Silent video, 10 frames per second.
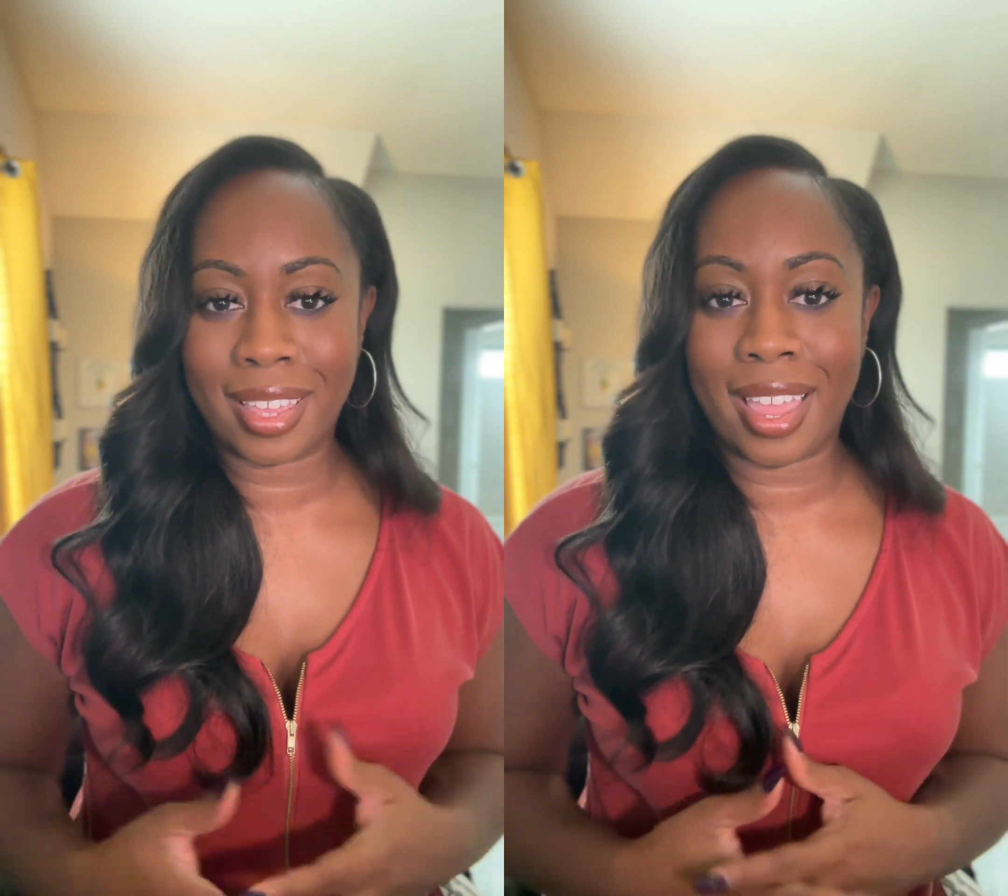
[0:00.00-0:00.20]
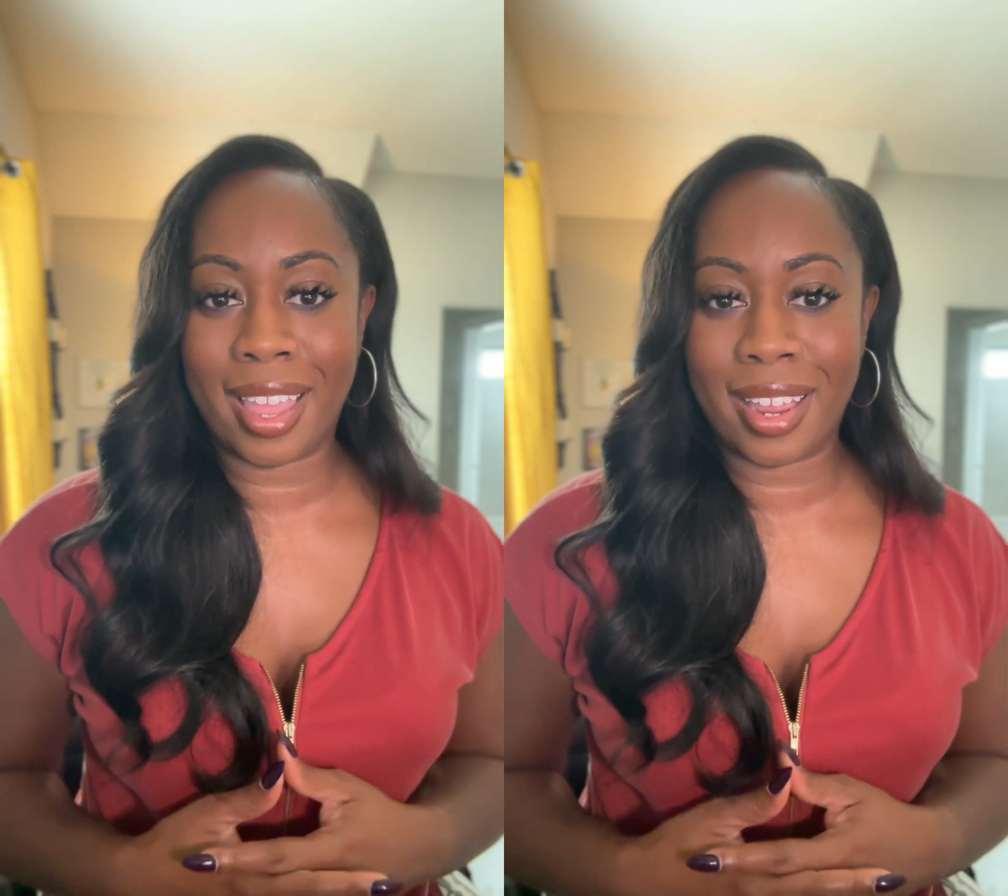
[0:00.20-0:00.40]

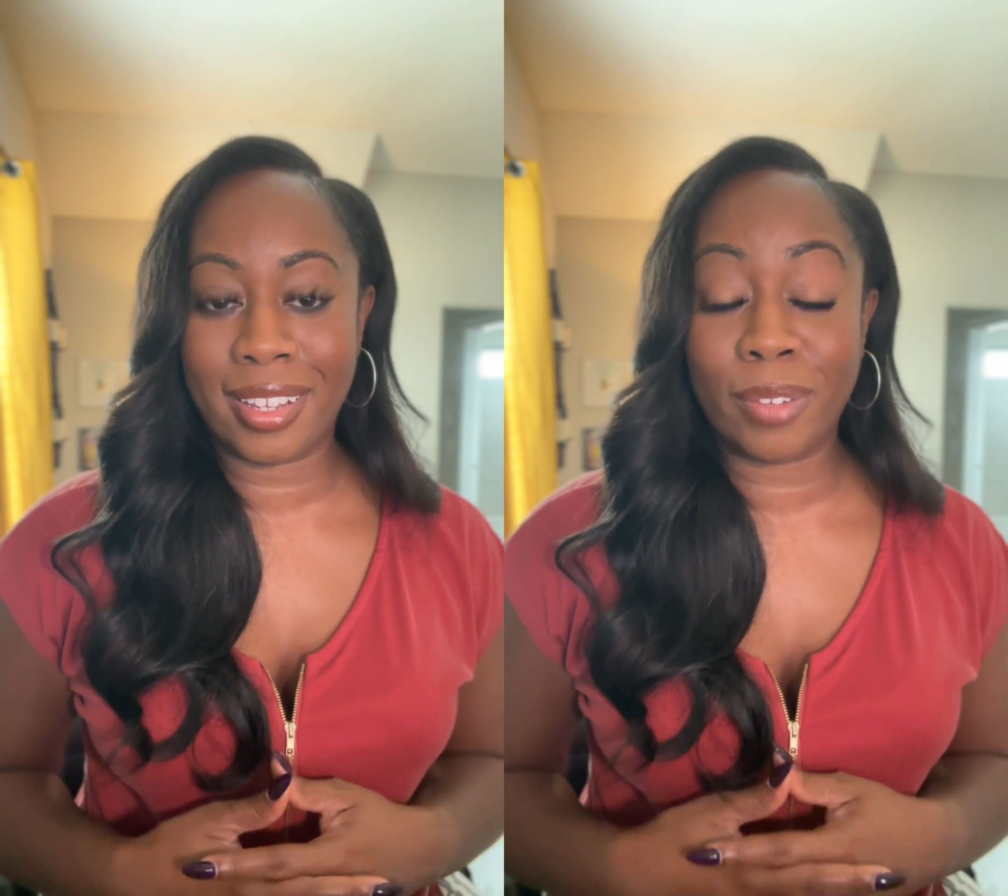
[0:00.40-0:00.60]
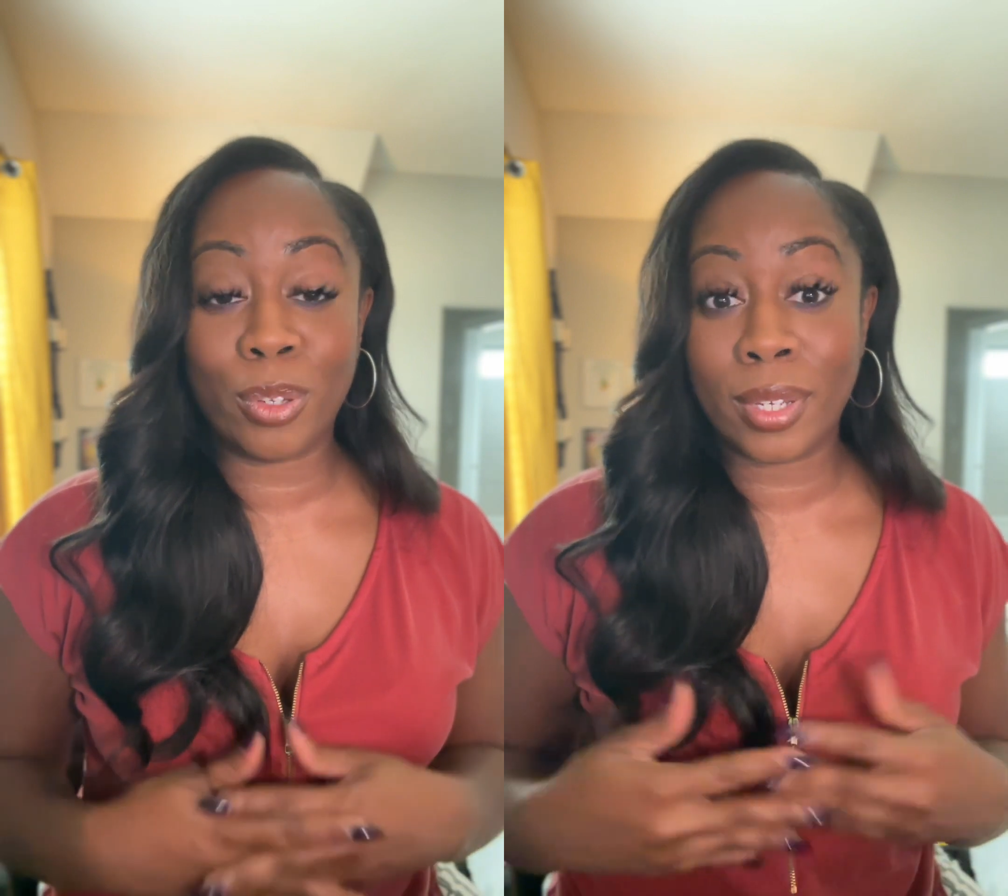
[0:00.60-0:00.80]
and
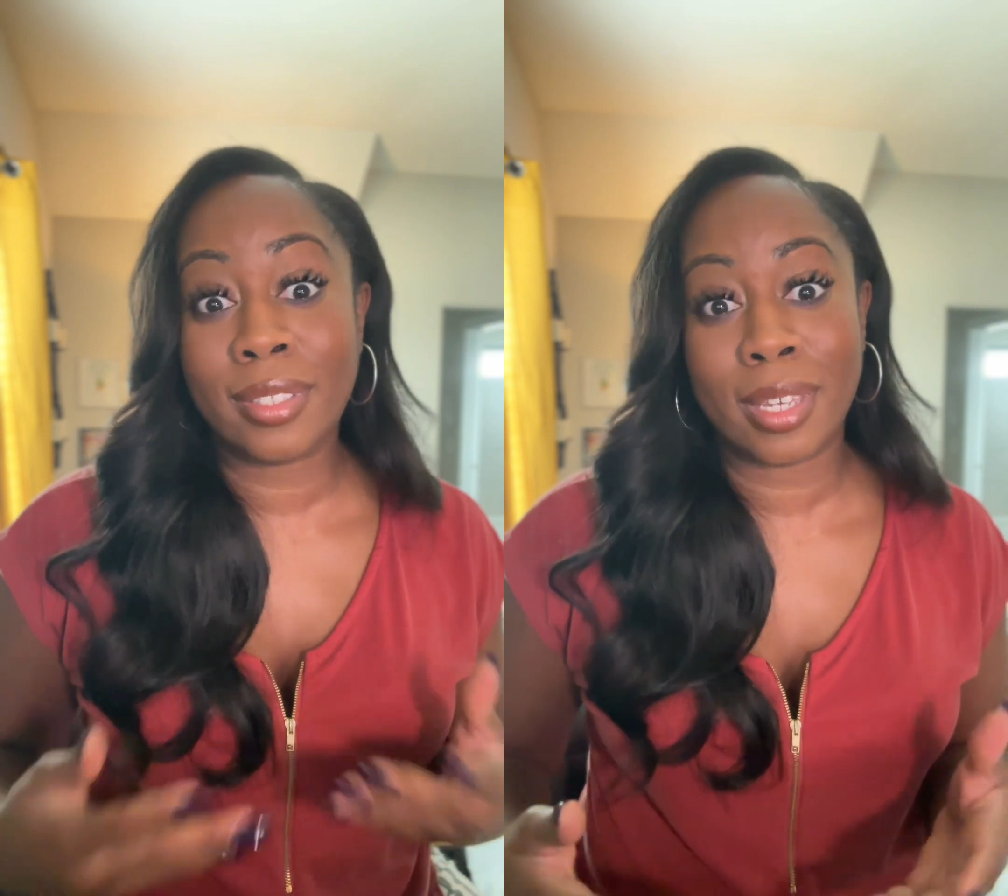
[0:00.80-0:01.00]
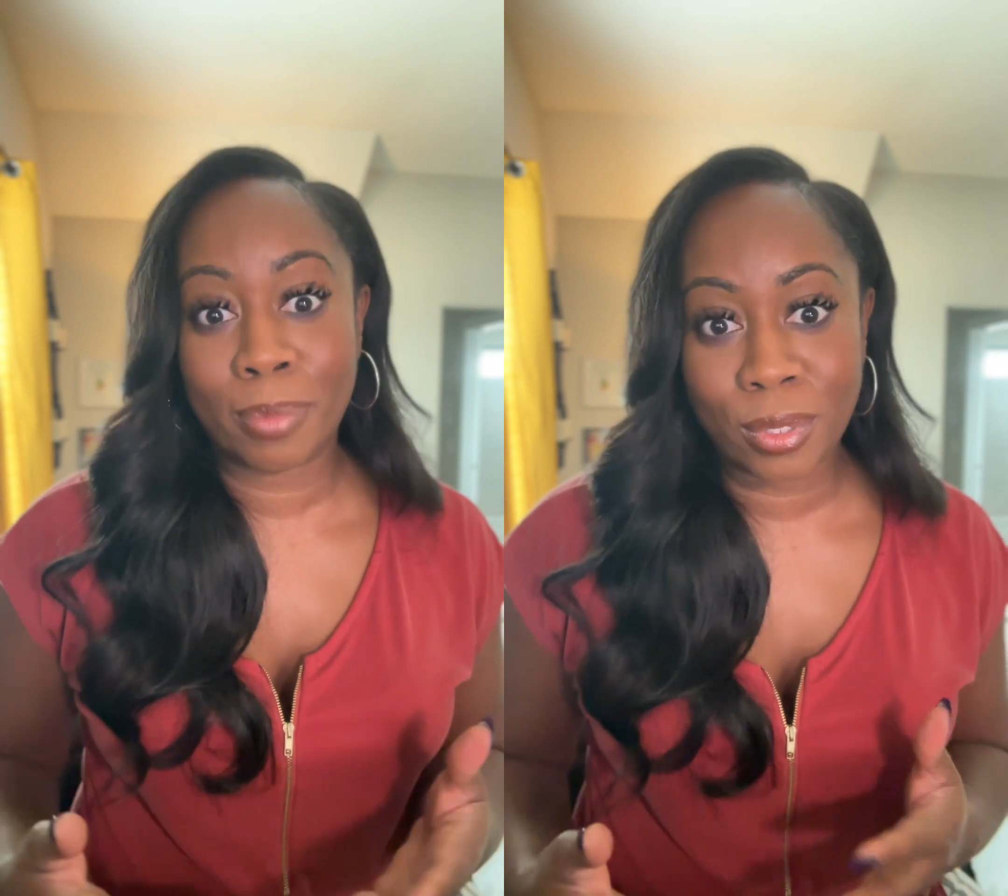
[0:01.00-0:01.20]
give you
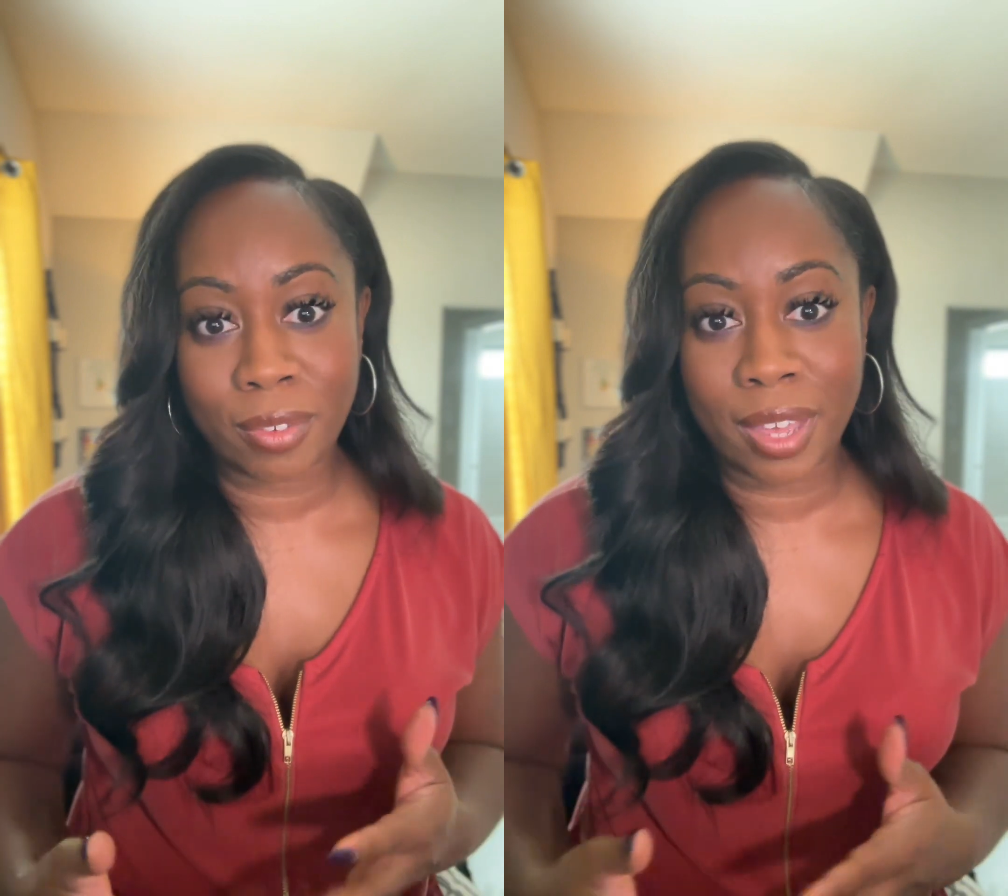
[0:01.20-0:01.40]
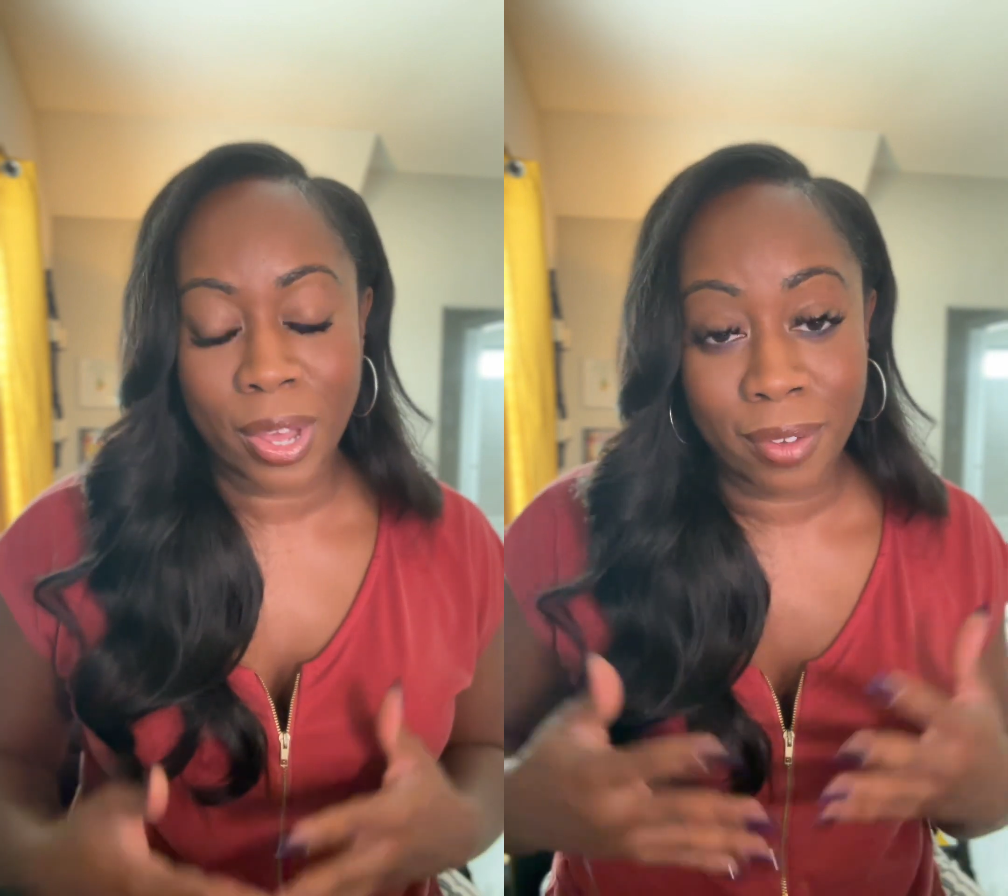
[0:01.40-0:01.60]
examples
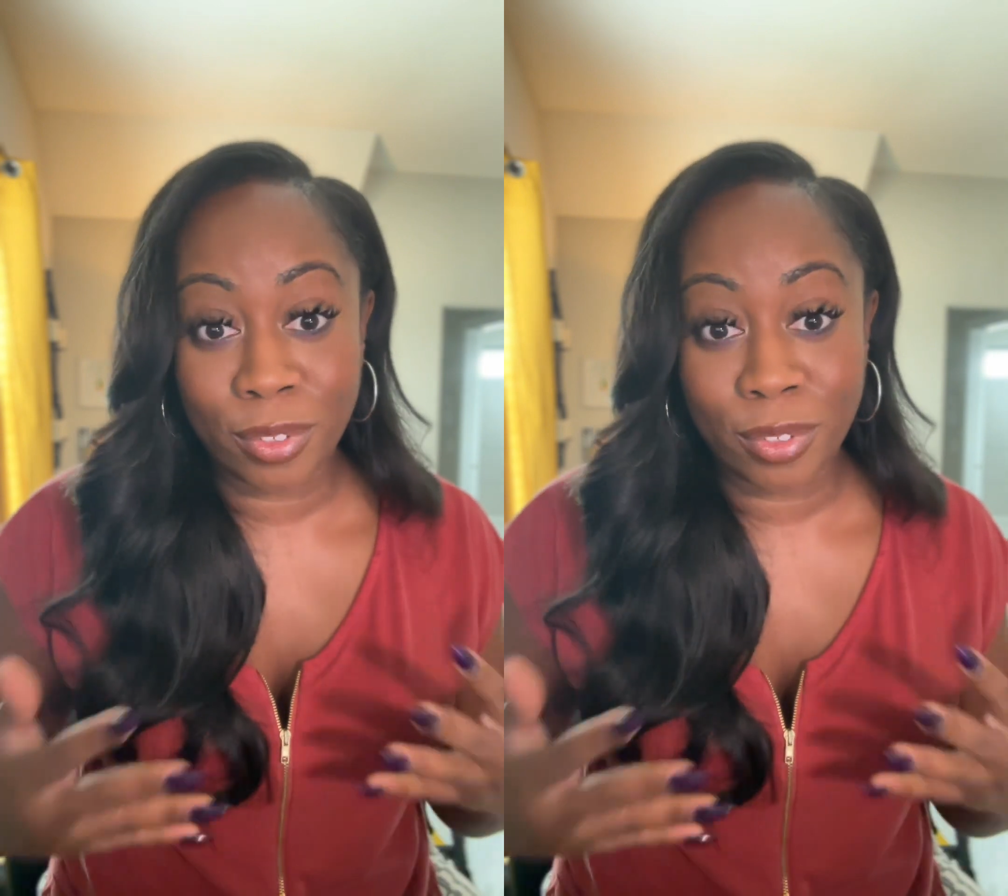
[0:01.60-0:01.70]
of how I've